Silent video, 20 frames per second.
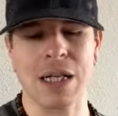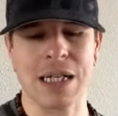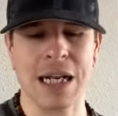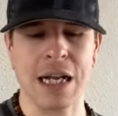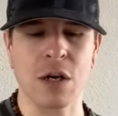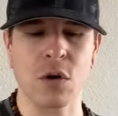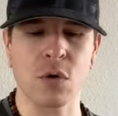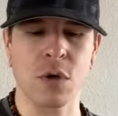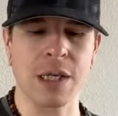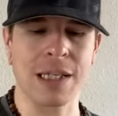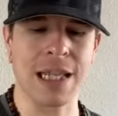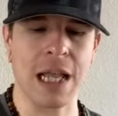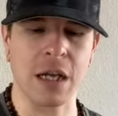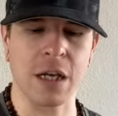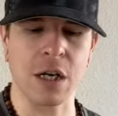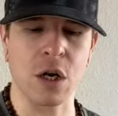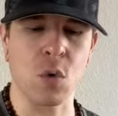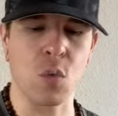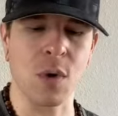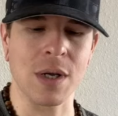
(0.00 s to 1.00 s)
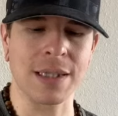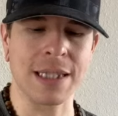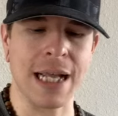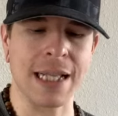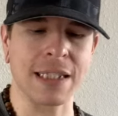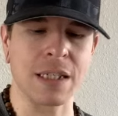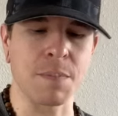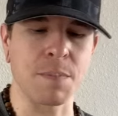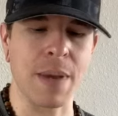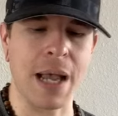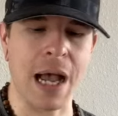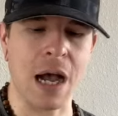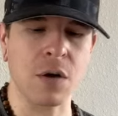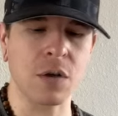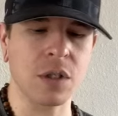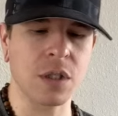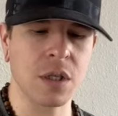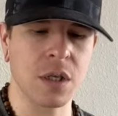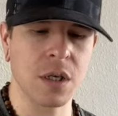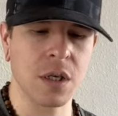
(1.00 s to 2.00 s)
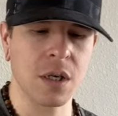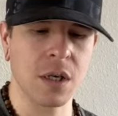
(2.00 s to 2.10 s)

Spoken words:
And I don't exactly know what that's about.